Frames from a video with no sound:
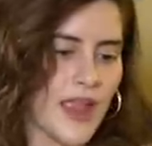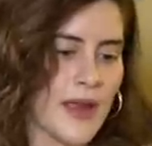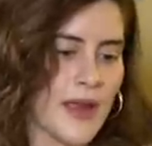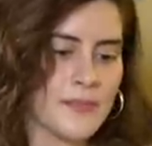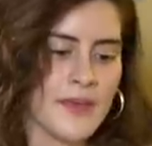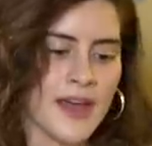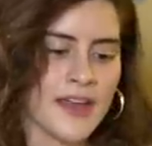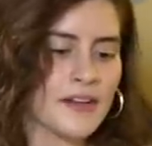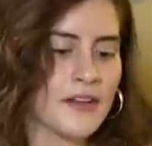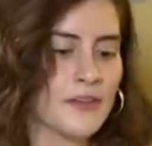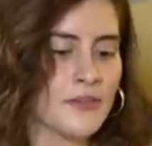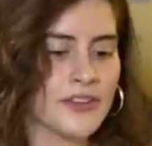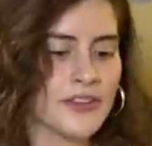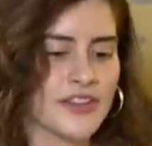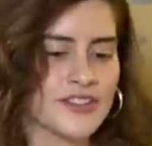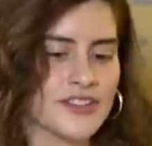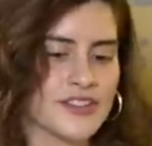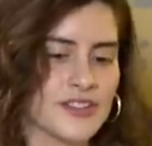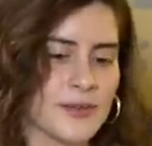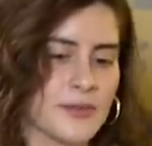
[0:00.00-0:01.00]
I'm not in a
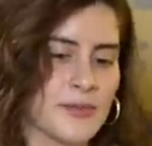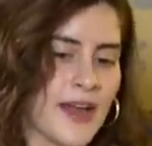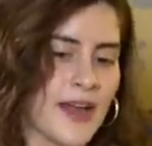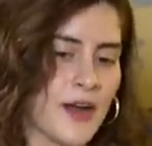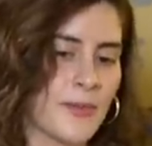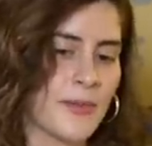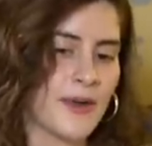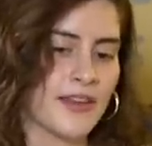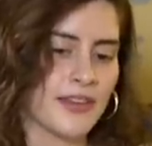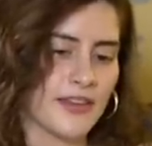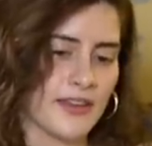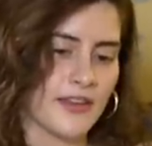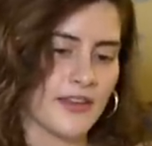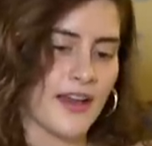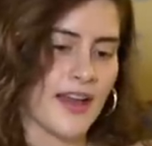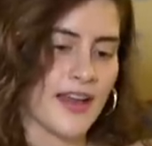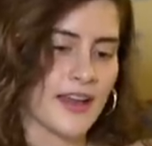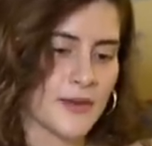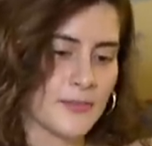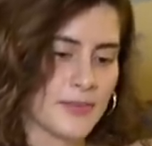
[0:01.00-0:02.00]
relationship now, but I think
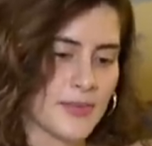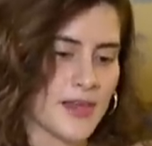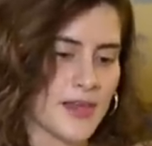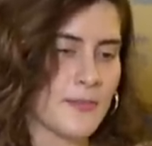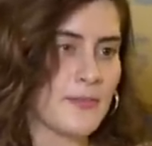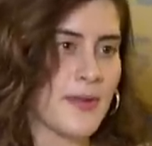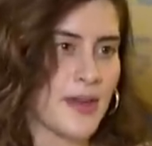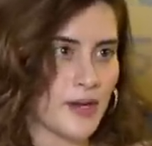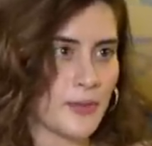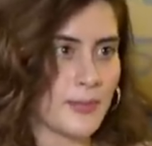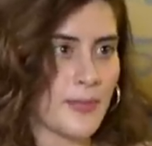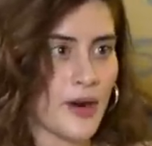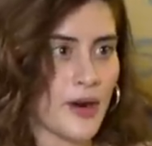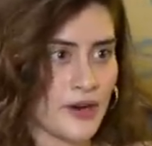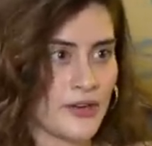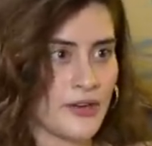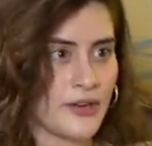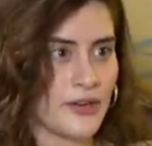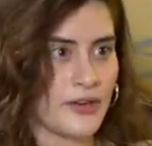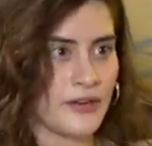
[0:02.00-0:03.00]
I could be a better
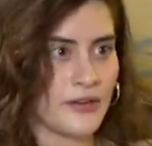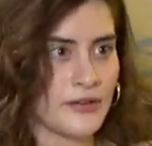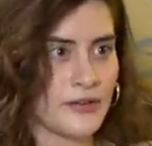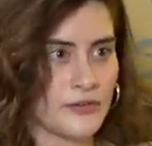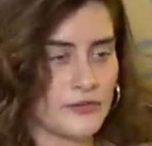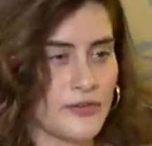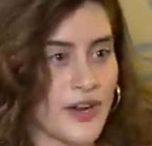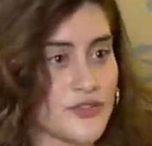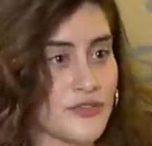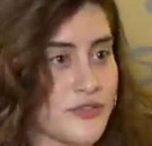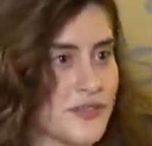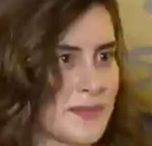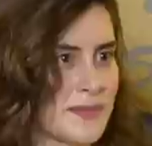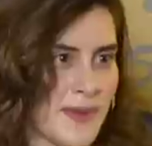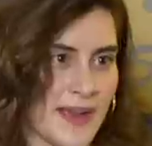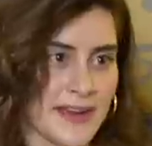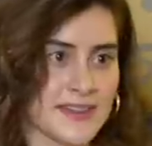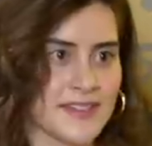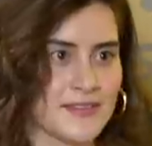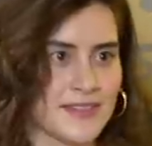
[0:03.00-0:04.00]
partner
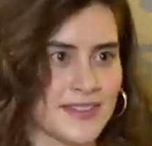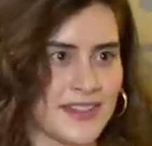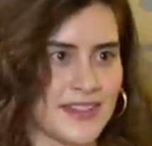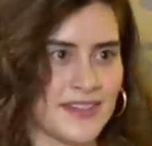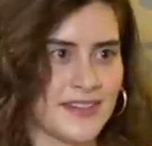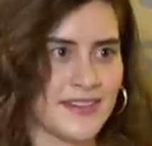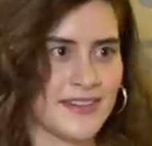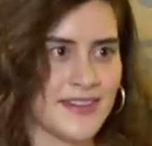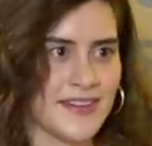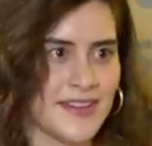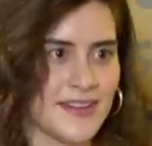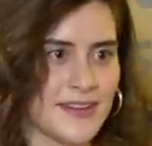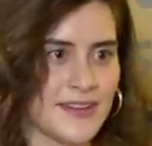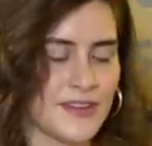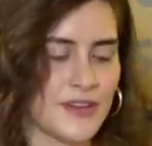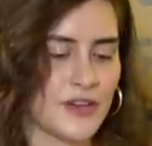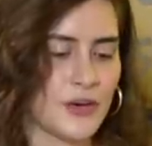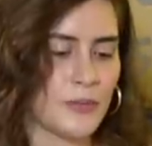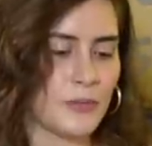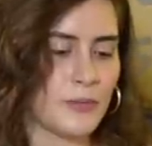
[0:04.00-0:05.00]
retrospectively,
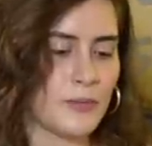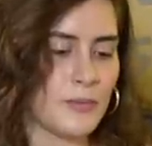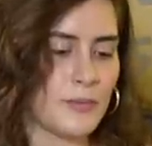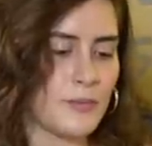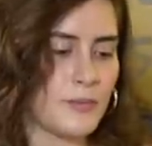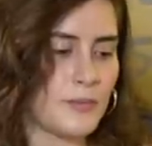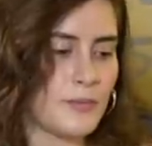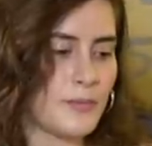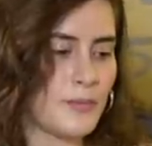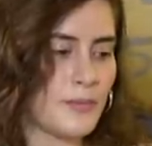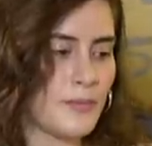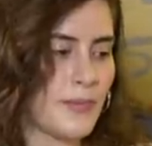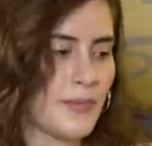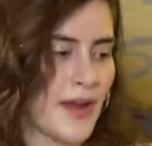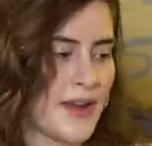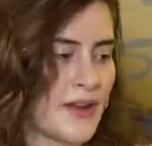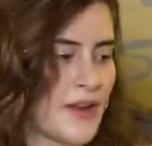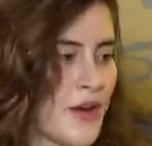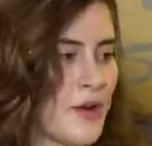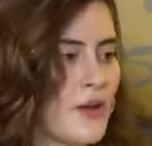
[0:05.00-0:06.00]
you know, by
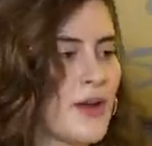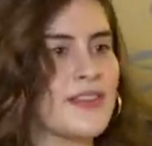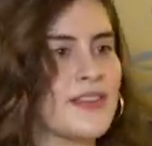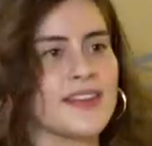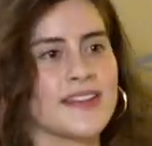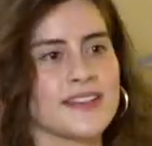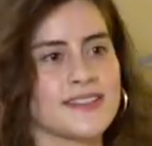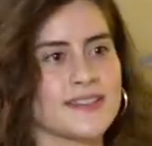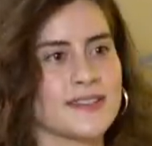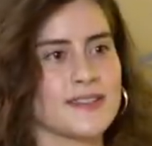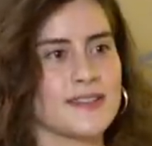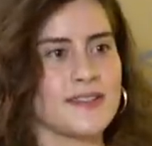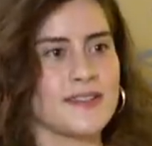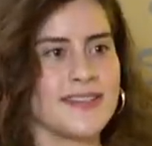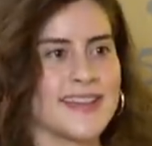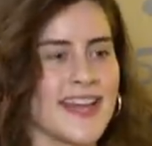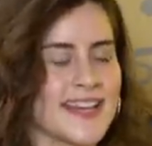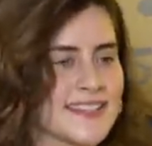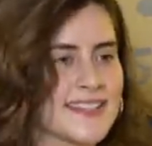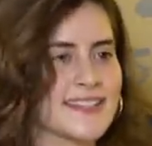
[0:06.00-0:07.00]
knowing that it's
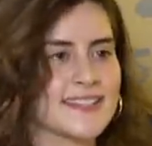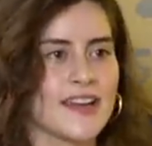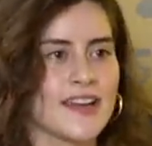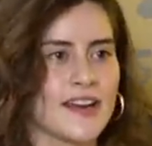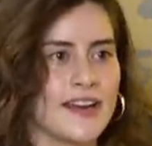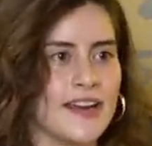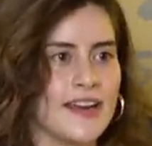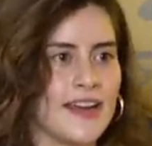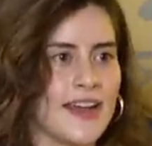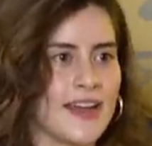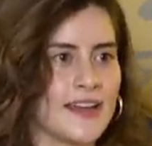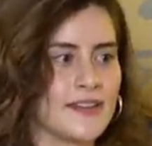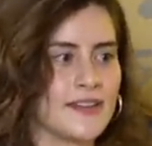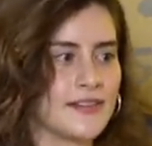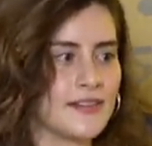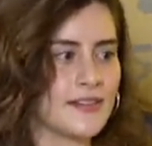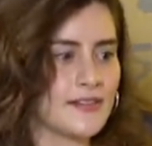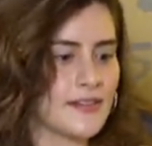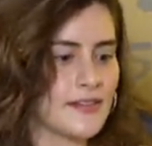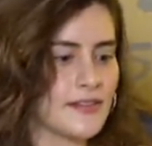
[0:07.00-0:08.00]
necessary
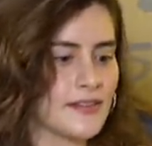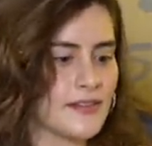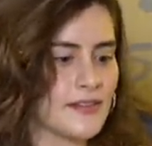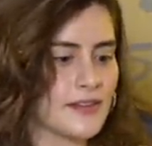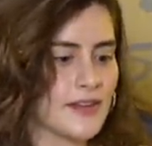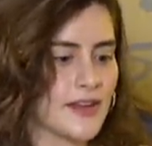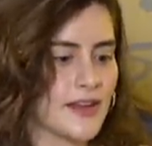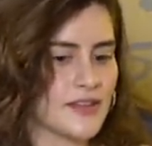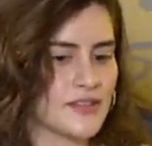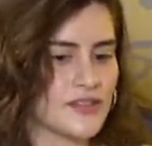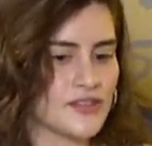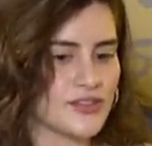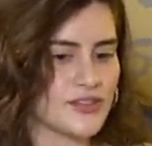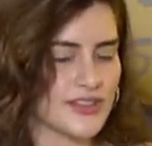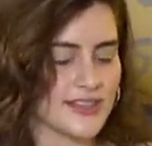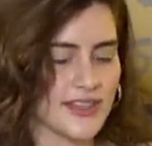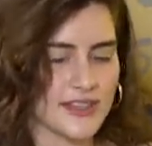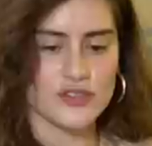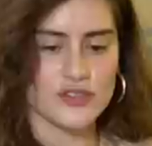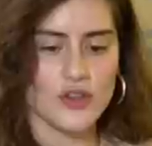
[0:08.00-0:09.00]
and and just
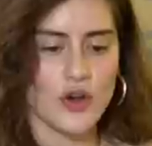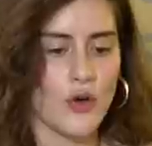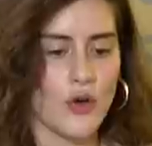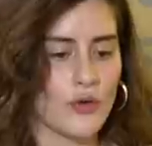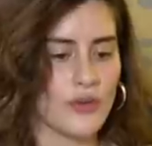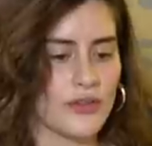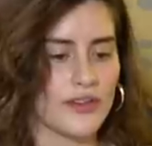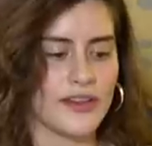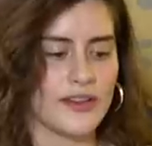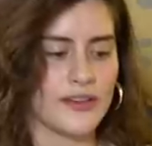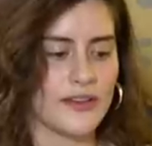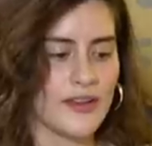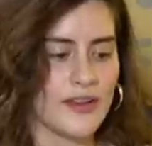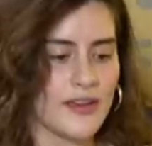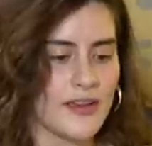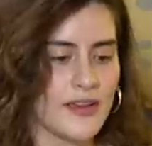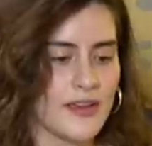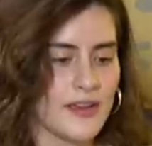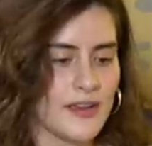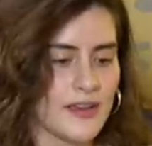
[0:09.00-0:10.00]
totally
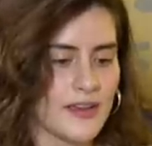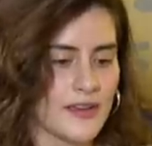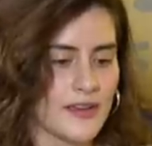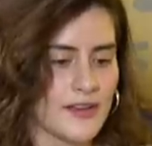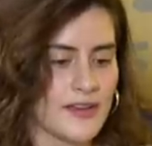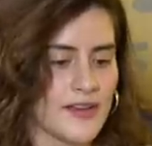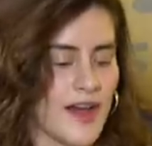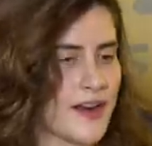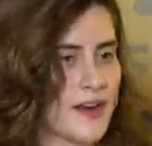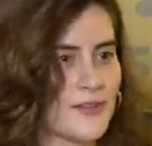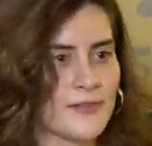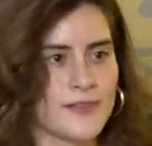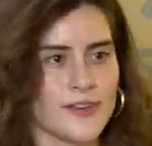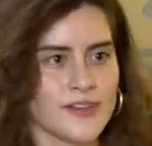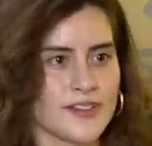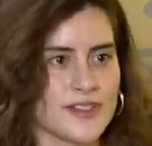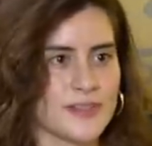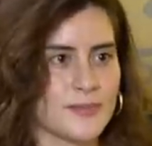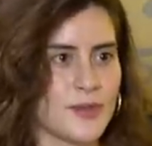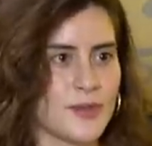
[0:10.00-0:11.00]
not up for
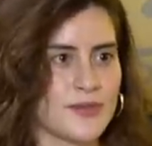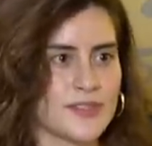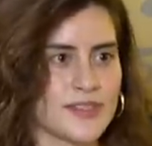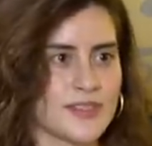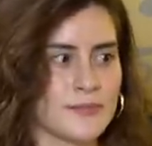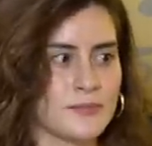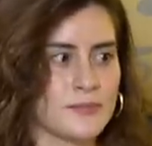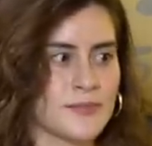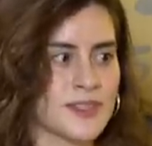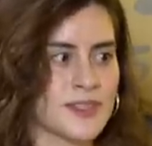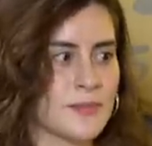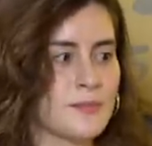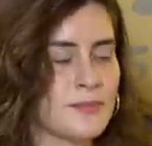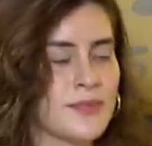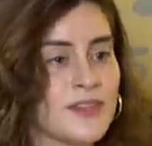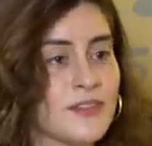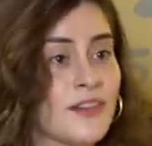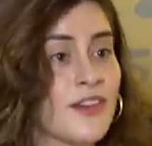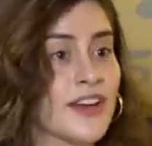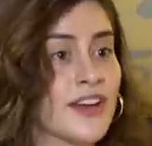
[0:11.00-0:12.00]
dispute to, to
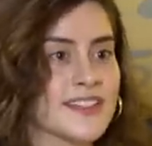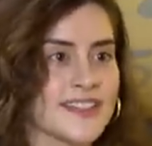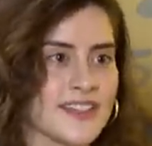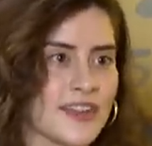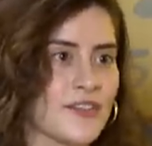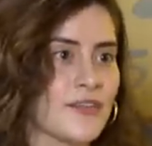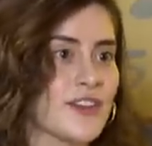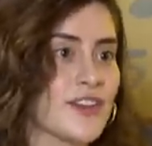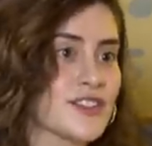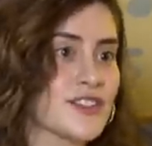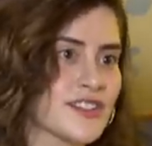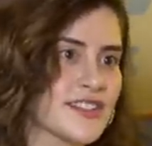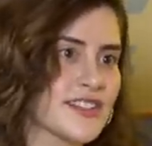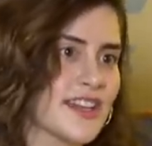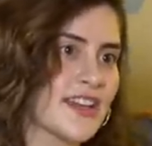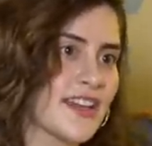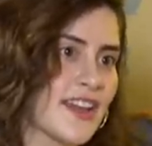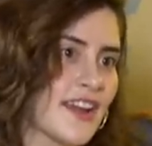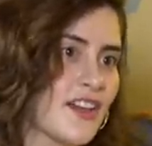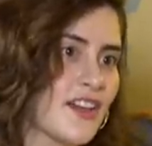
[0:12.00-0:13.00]
be very selfish and
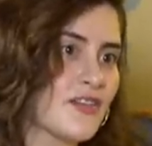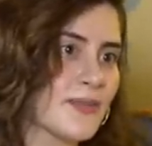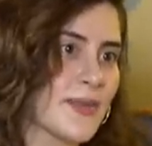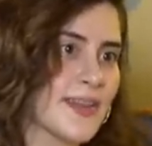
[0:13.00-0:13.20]
take care of